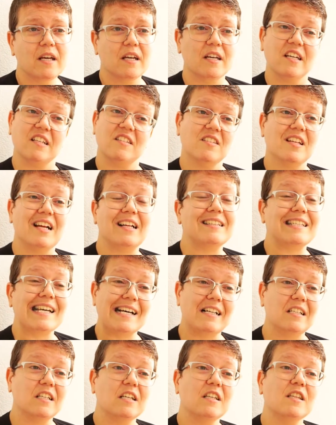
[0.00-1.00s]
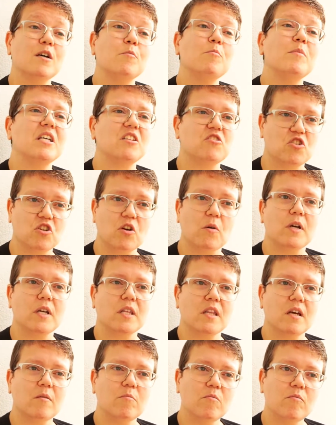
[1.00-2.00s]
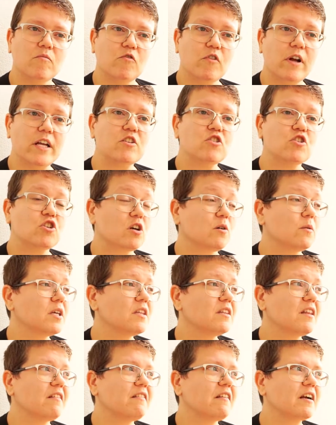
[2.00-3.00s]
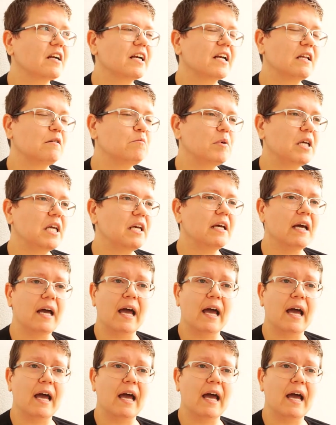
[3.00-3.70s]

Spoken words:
It's not telling them, it's showing them, right? Showing that there can be